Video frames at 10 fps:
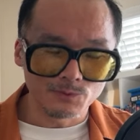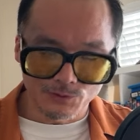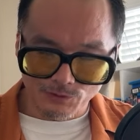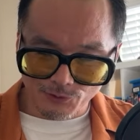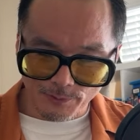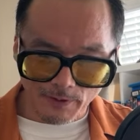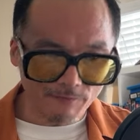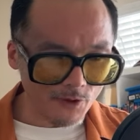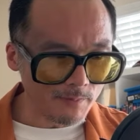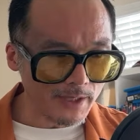doing my
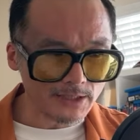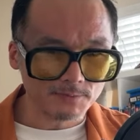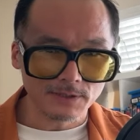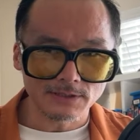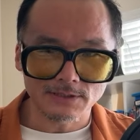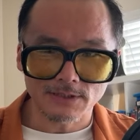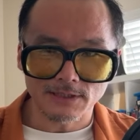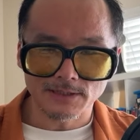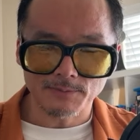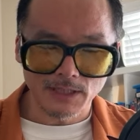very best, but
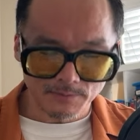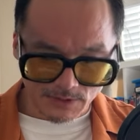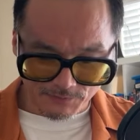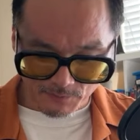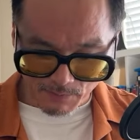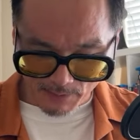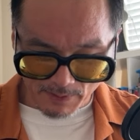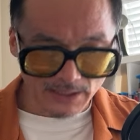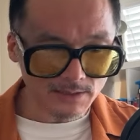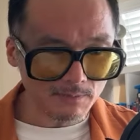sometimes even my
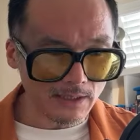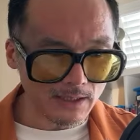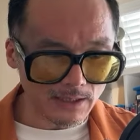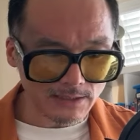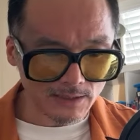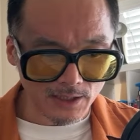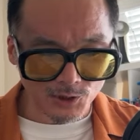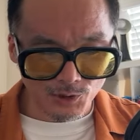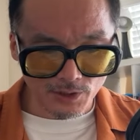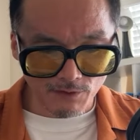best is not
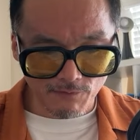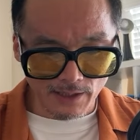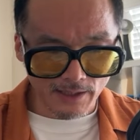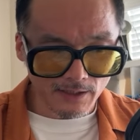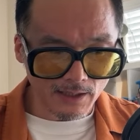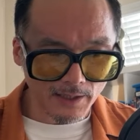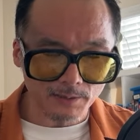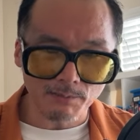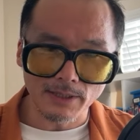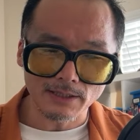good enough, I
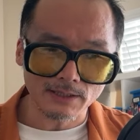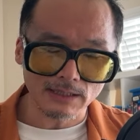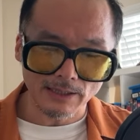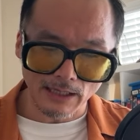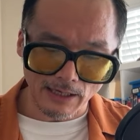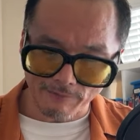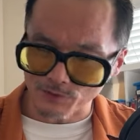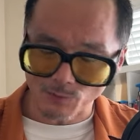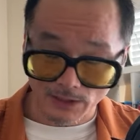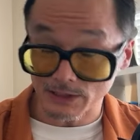admit, and I have
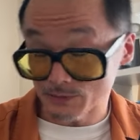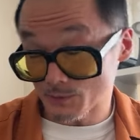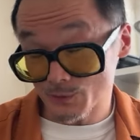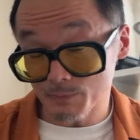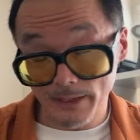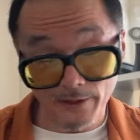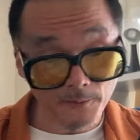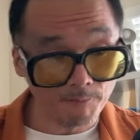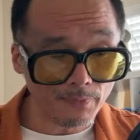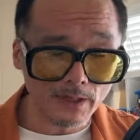to do better.
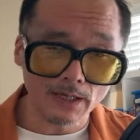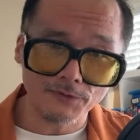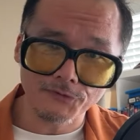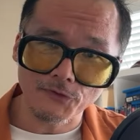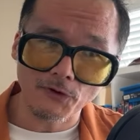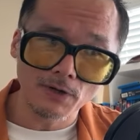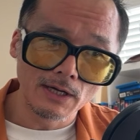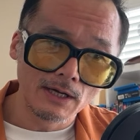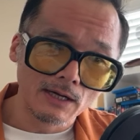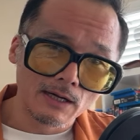And so
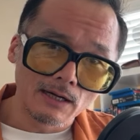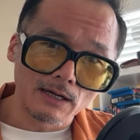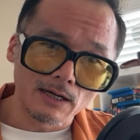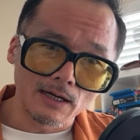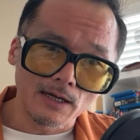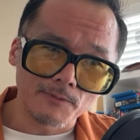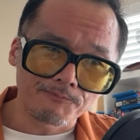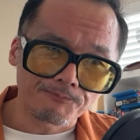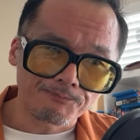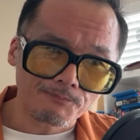
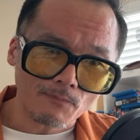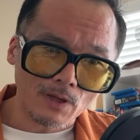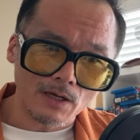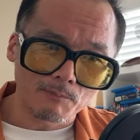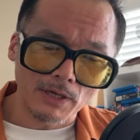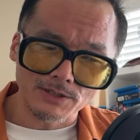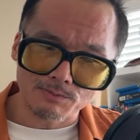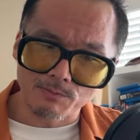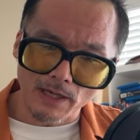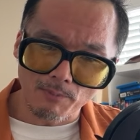my
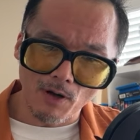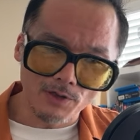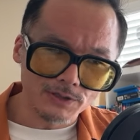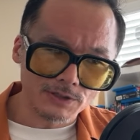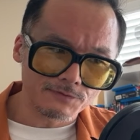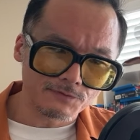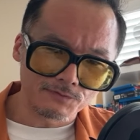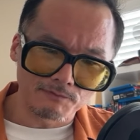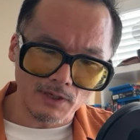apologies if